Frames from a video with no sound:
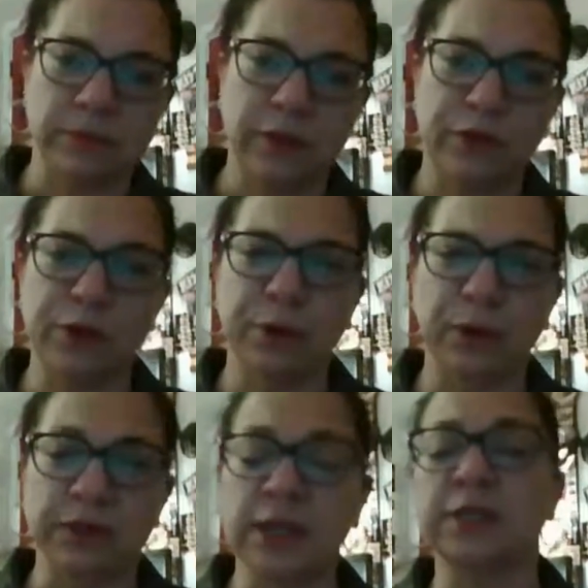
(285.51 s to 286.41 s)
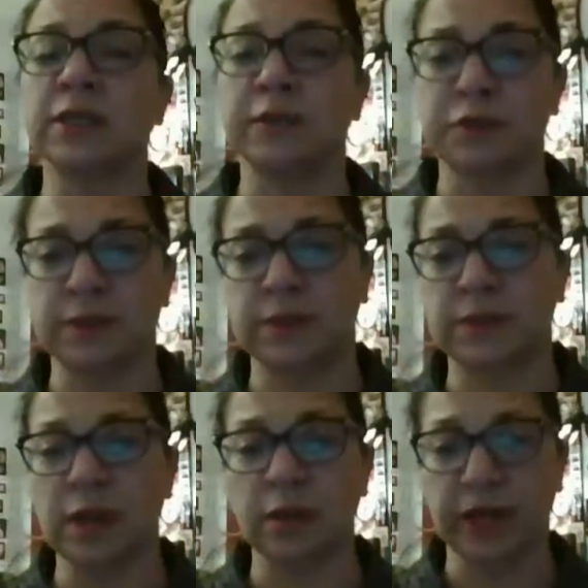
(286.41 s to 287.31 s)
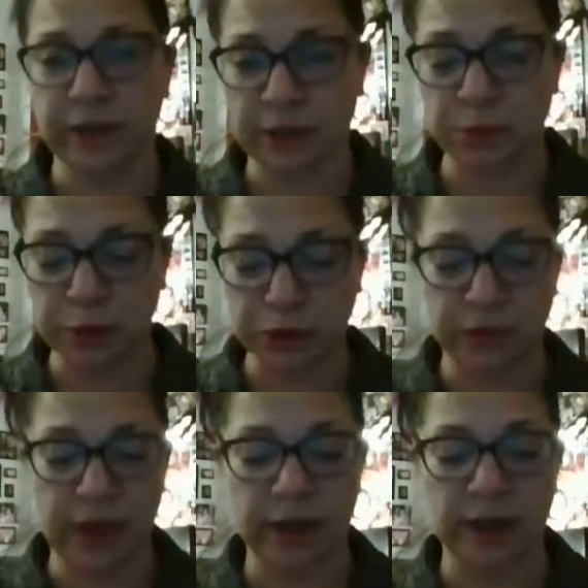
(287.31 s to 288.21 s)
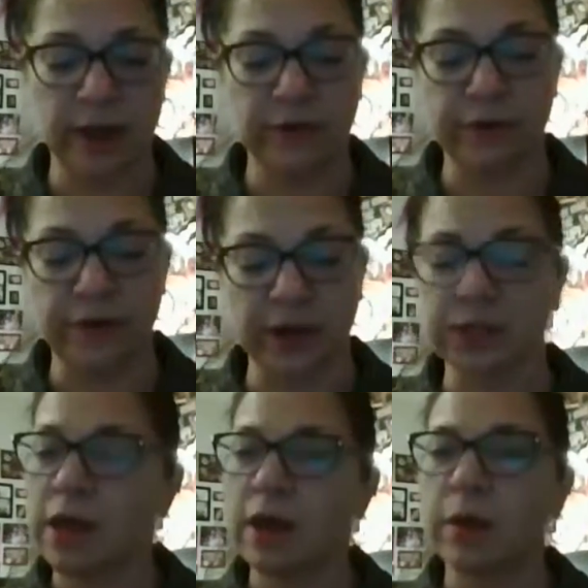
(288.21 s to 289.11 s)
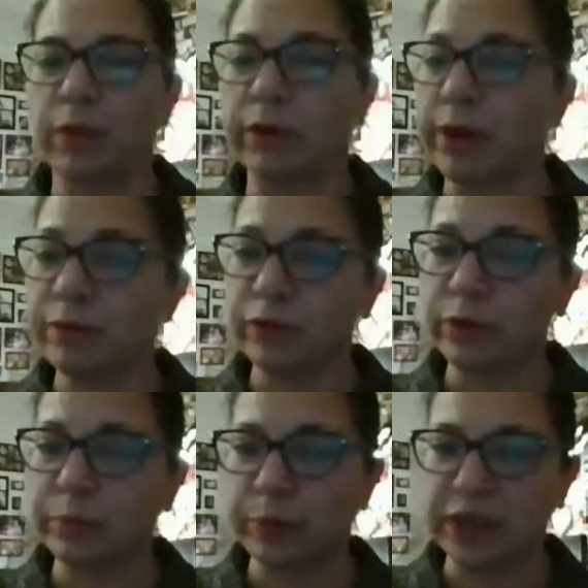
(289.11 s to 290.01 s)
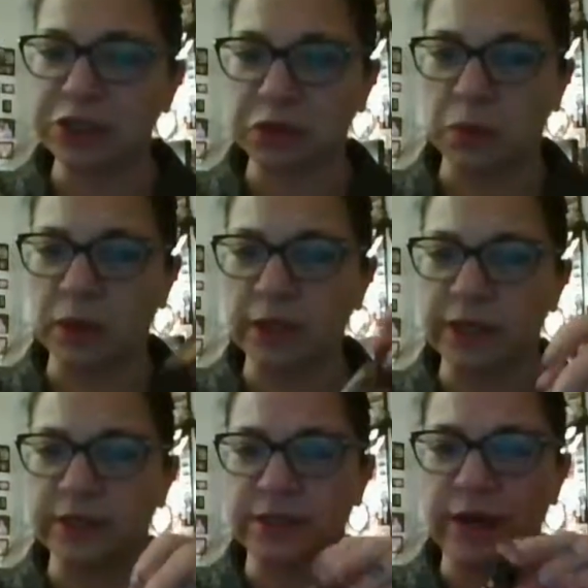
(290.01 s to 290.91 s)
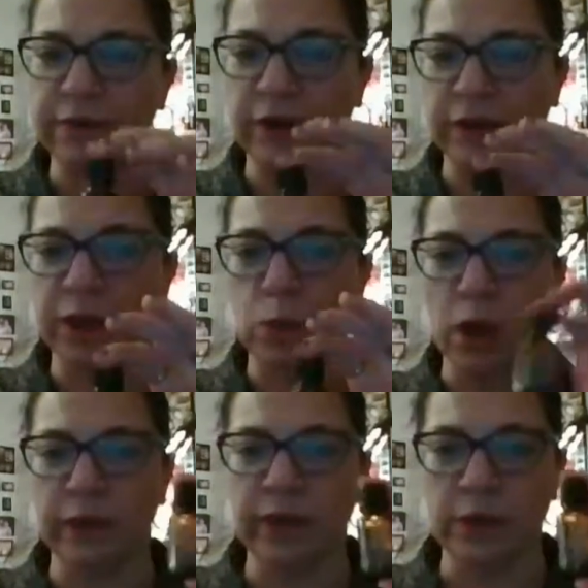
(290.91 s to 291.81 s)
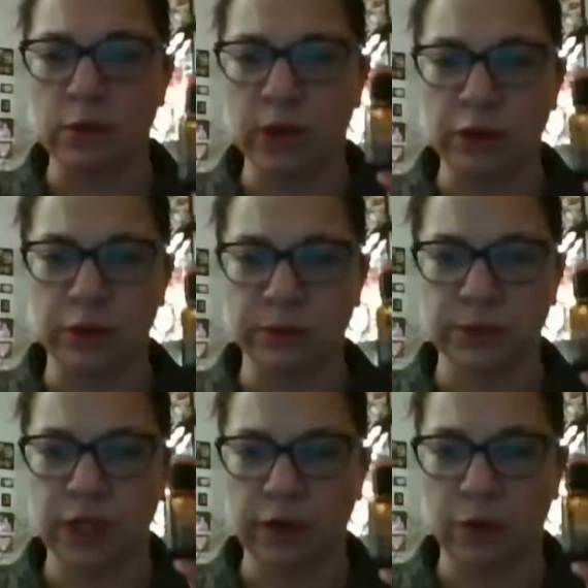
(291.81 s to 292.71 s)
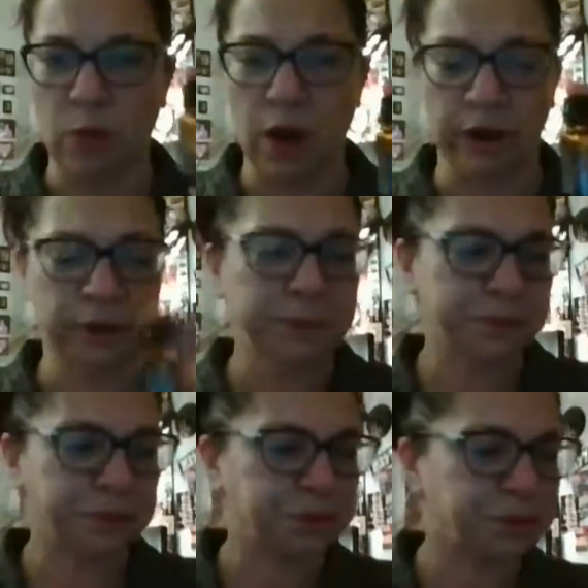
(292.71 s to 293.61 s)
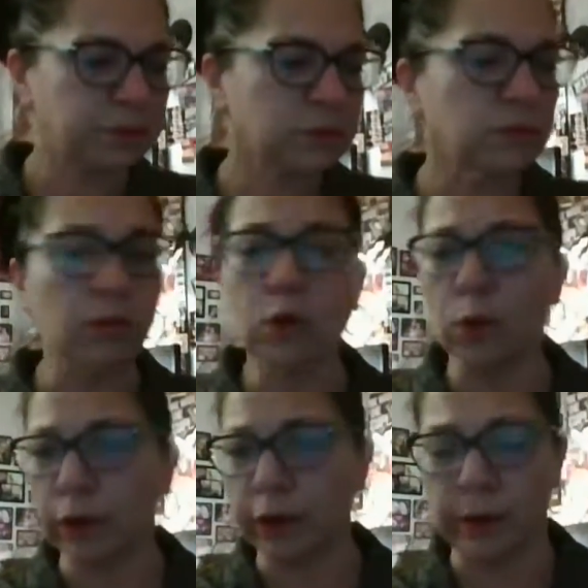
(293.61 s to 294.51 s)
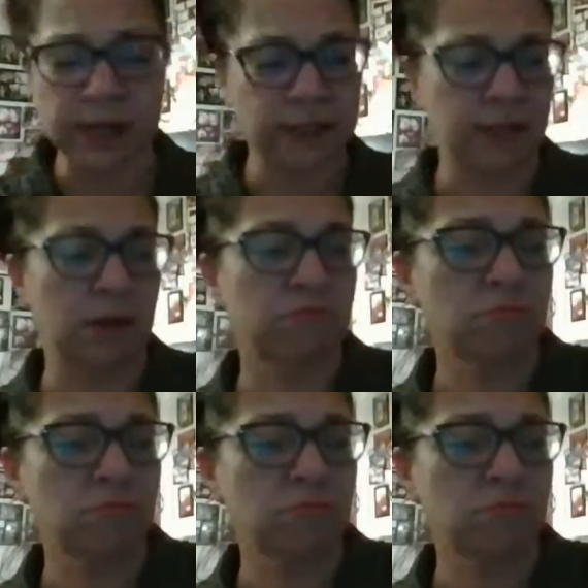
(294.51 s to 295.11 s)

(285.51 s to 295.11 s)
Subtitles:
if you are sensitive to sunlight exposure, that can have an effect. But grapefruit, by sure, is definitely one that you can use in your water or your iced tea.